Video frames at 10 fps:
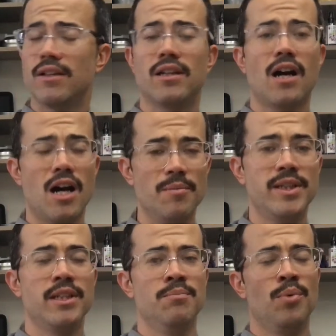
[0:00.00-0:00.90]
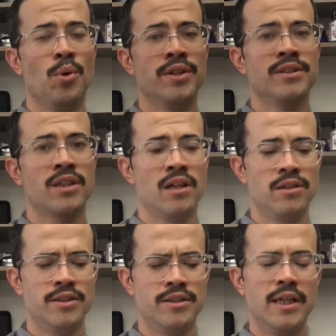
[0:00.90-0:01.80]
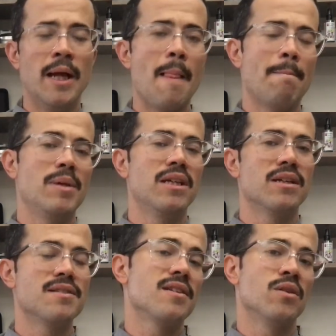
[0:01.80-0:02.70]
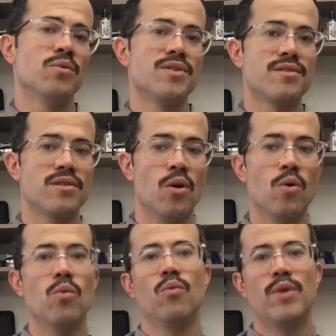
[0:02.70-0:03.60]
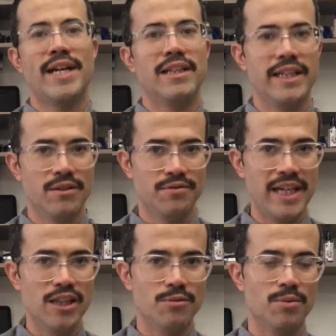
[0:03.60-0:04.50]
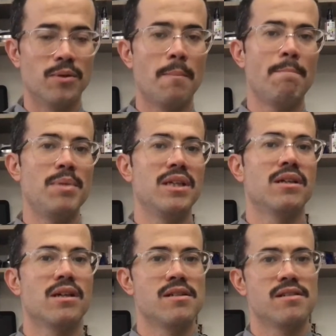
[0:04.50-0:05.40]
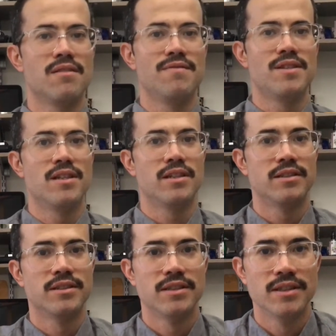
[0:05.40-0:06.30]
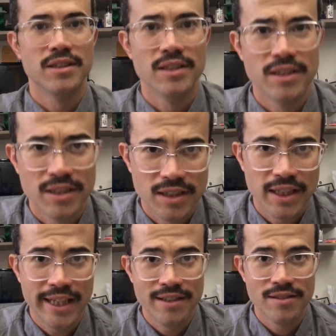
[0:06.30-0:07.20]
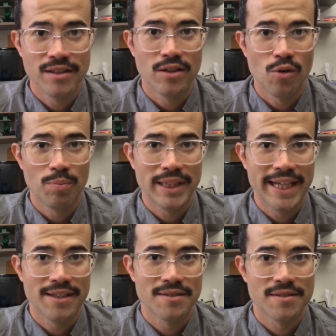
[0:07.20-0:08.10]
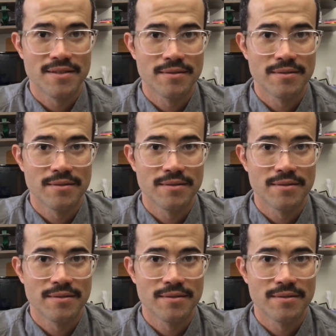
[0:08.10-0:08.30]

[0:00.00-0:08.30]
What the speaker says: common, important color because it was so readily available because of the indigo plants.